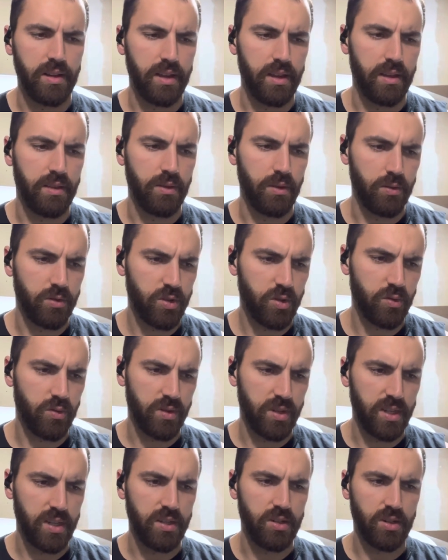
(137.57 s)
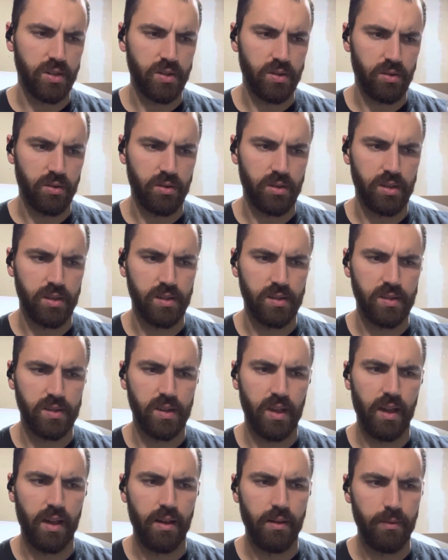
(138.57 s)
And those strategic targets
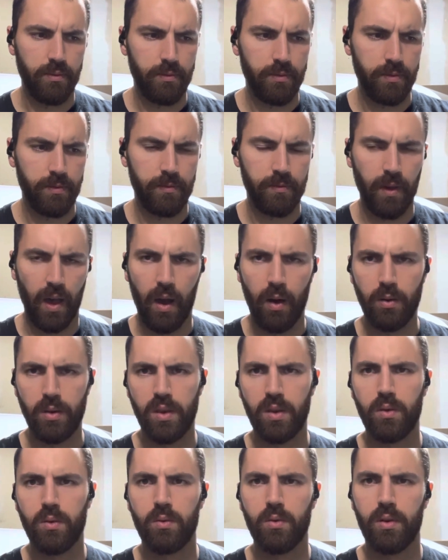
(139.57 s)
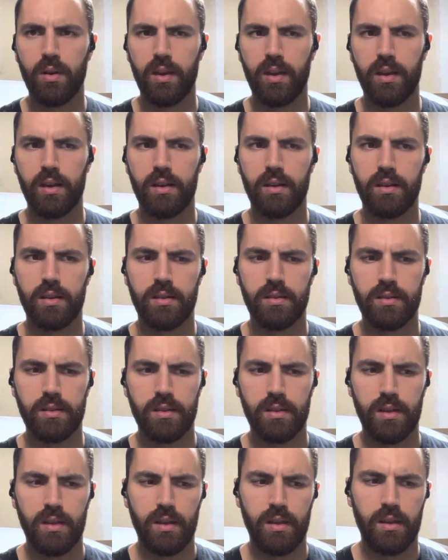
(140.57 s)
have value. And
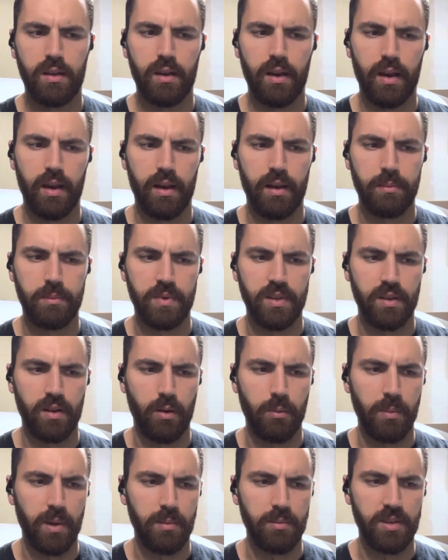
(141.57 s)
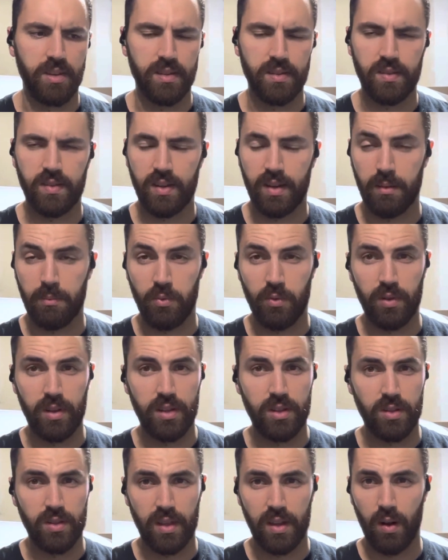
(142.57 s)
um, you know, maybe it's like a
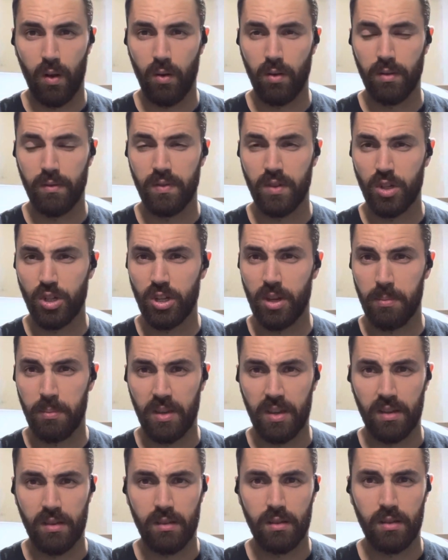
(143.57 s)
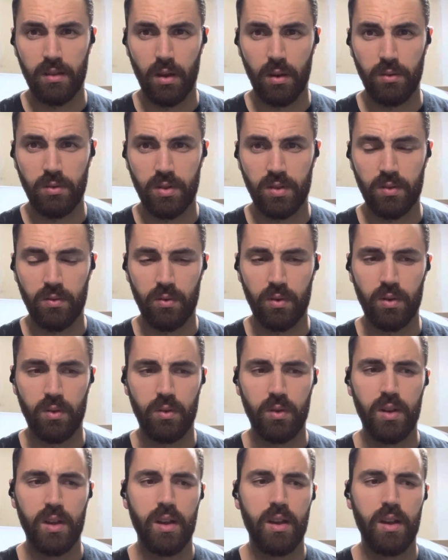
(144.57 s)
bridge that all of the shipping goes through.